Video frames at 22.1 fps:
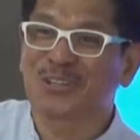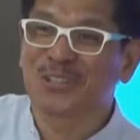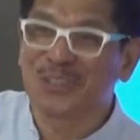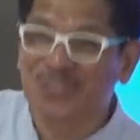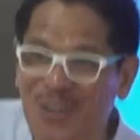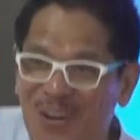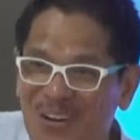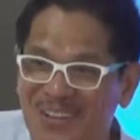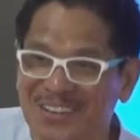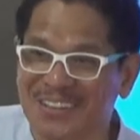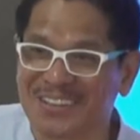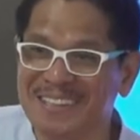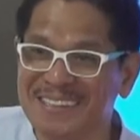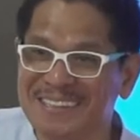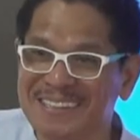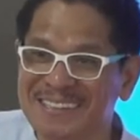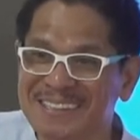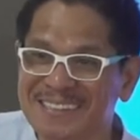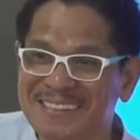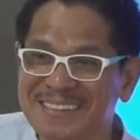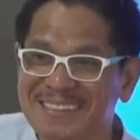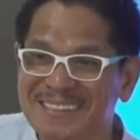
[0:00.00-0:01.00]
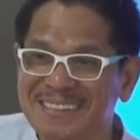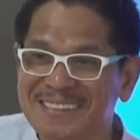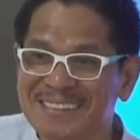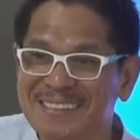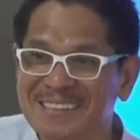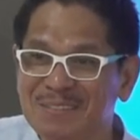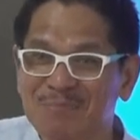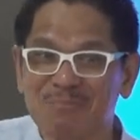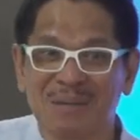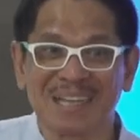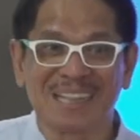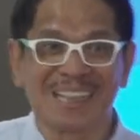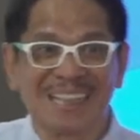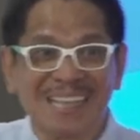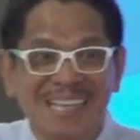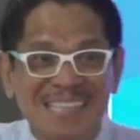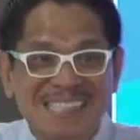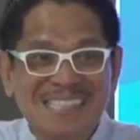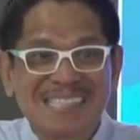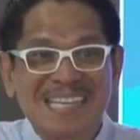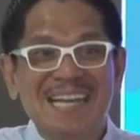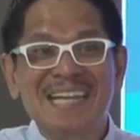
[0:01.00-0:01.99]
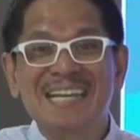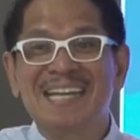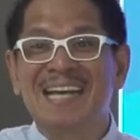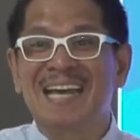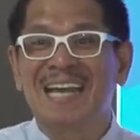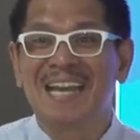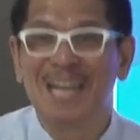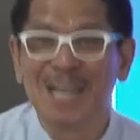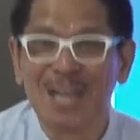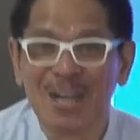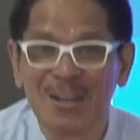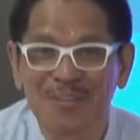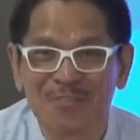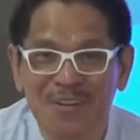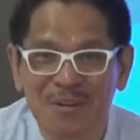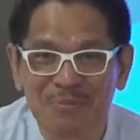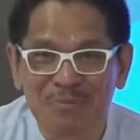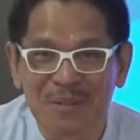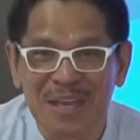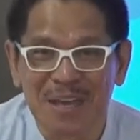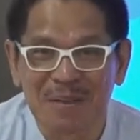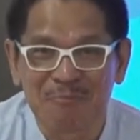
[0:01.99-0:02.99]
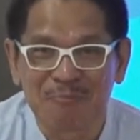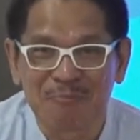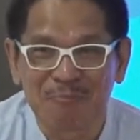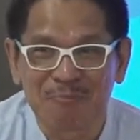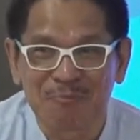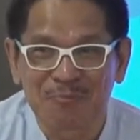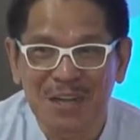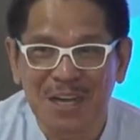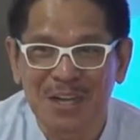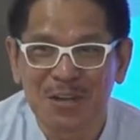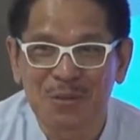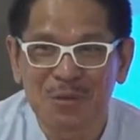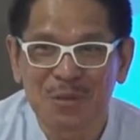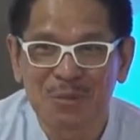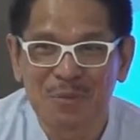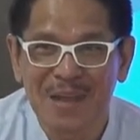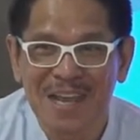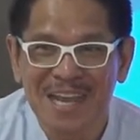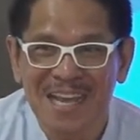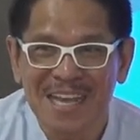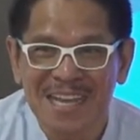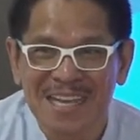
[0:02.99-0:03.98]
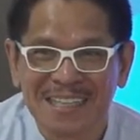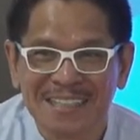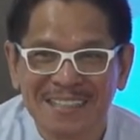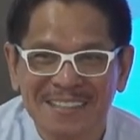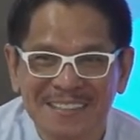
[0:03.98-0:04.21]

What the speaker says: talk. But listen and learn from them. Are you with me?